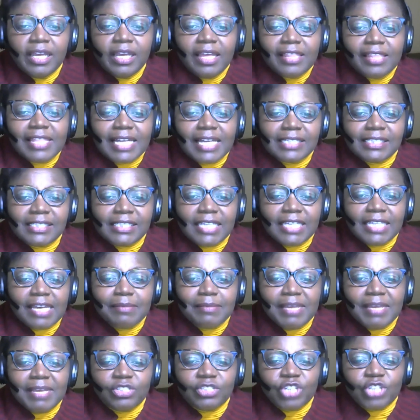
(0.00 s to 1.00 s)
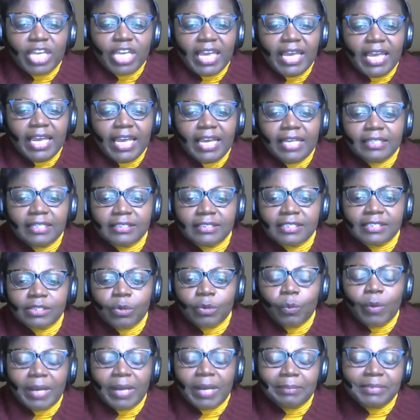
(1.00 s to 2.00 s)
That's CMHA's
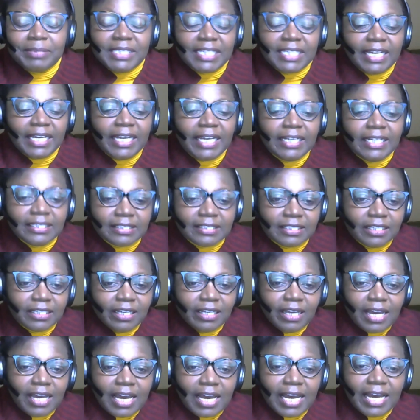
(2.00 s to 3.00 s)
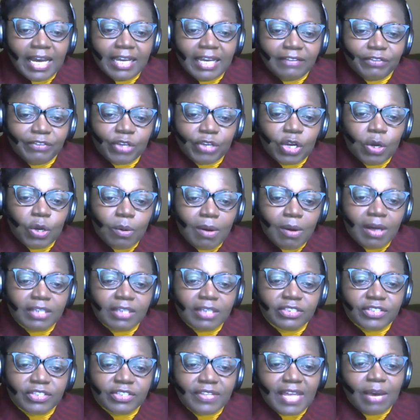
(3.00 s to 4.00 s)
website. If you go
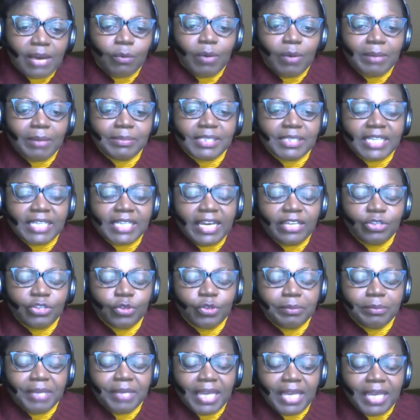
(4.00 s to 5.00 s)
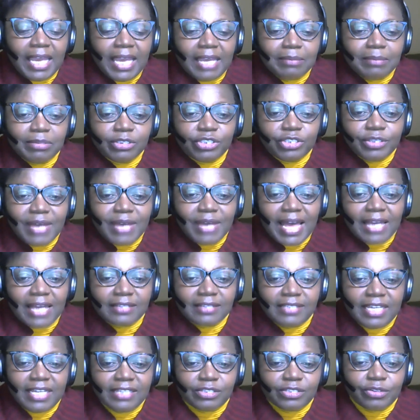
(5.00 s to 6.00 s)
on to that website, you'll be able to
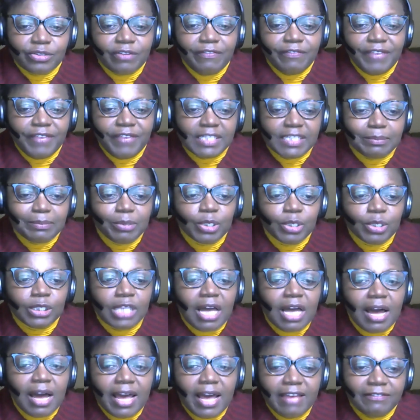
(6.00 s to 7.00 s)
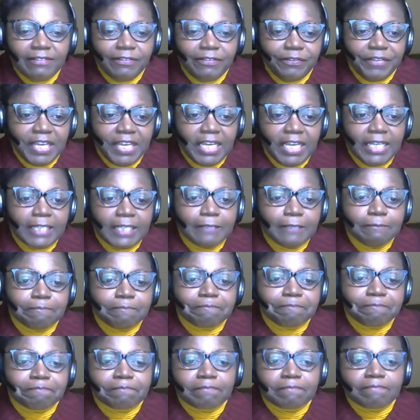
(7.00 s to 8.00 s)
access our Facebook Live feed.
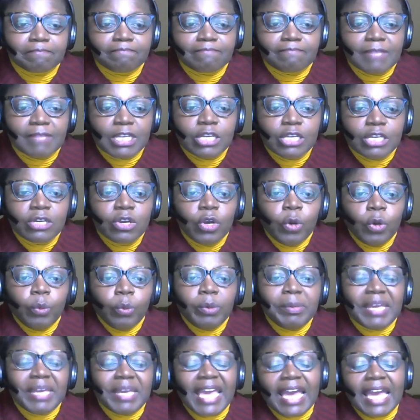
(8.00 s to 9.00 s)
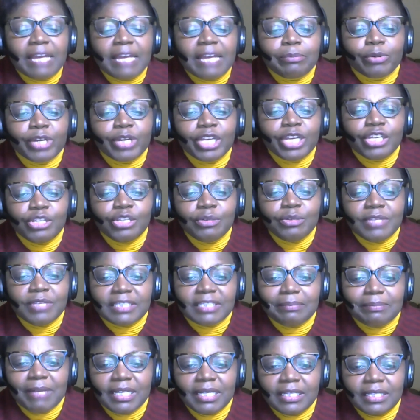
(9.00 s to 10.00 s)
We began bringing you
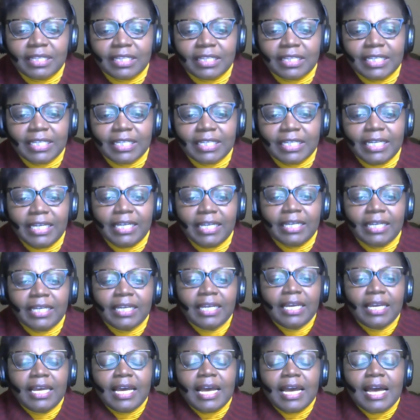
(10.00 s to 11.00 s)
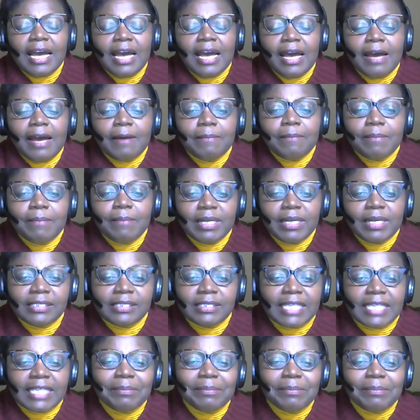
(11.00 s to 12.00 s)
this monthly
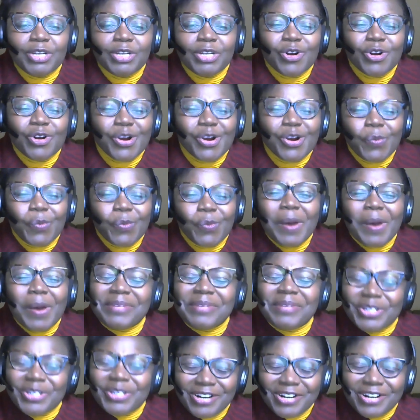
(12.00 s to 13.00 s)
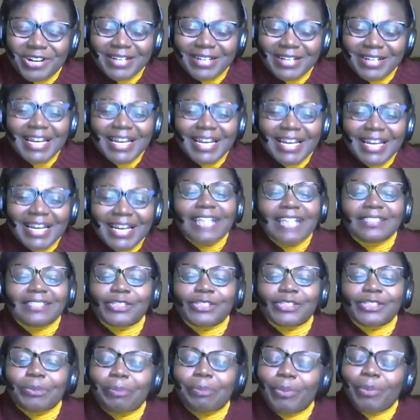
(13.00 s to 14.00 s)
webinar as a
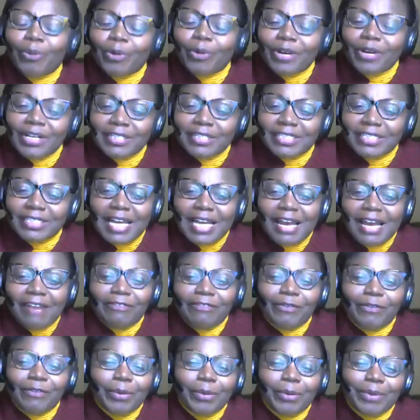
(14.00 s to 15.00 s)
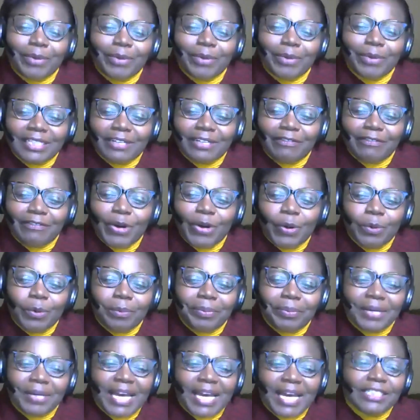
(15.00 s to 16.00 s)
support for a Bracelet of
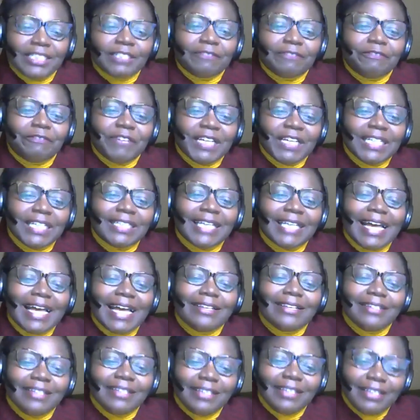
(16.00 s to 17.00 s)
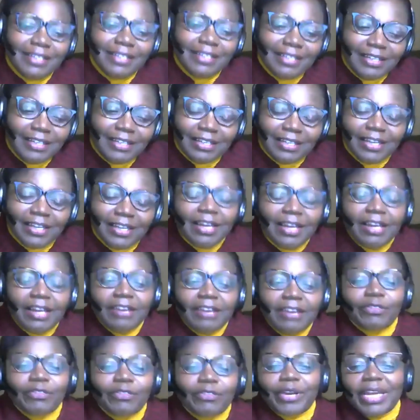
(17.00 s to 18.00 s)
Hope and to fill a need
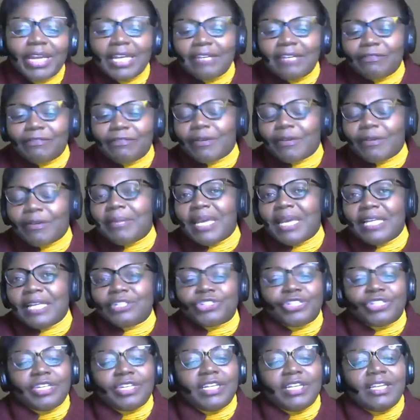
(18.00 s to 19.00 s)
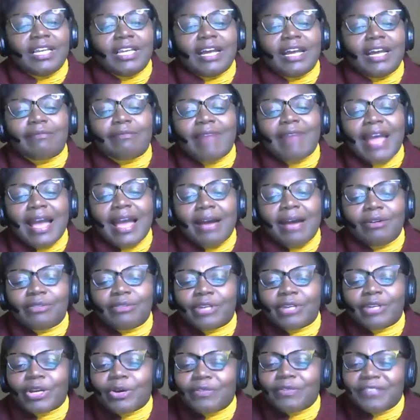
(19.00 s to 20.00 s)
for information
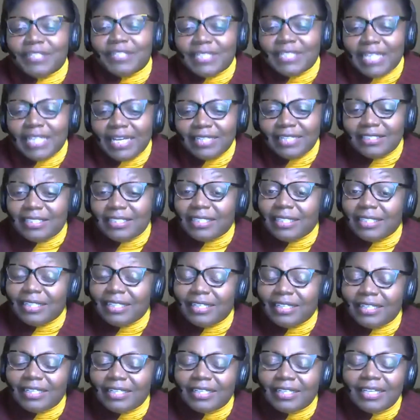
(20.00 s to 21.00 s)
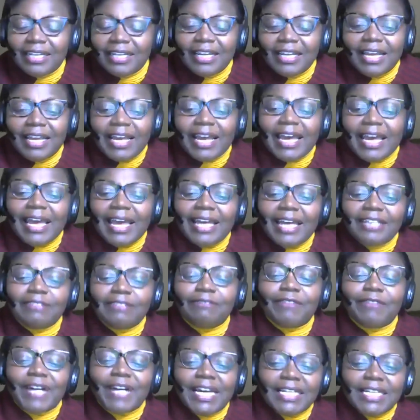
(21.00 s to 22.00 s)
around COVID-19
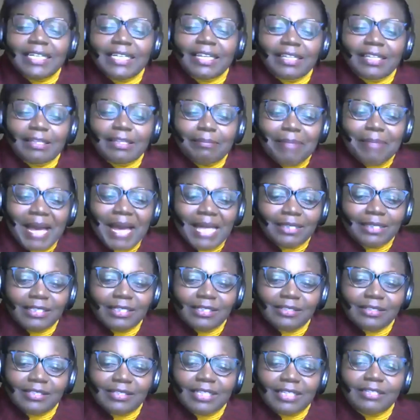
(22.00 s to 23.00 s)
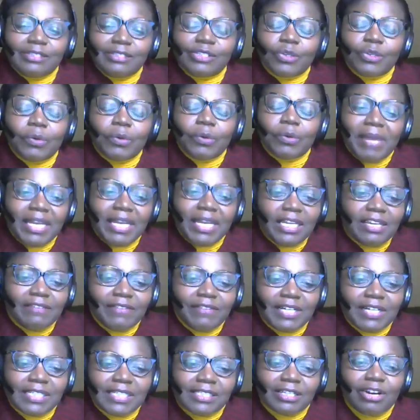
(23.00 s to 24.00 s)
and finding the balance. And so many of
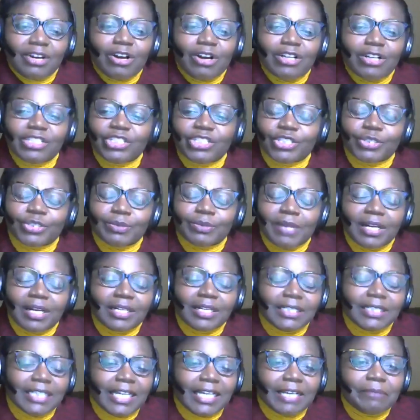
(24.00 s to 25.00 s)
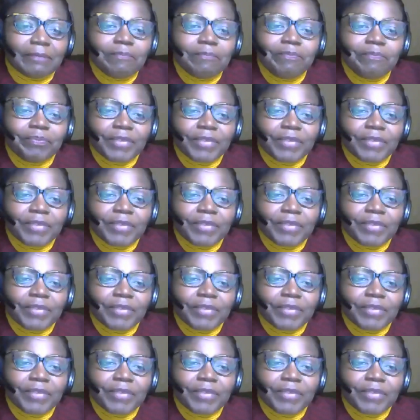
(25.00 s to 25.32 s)
us are struggling.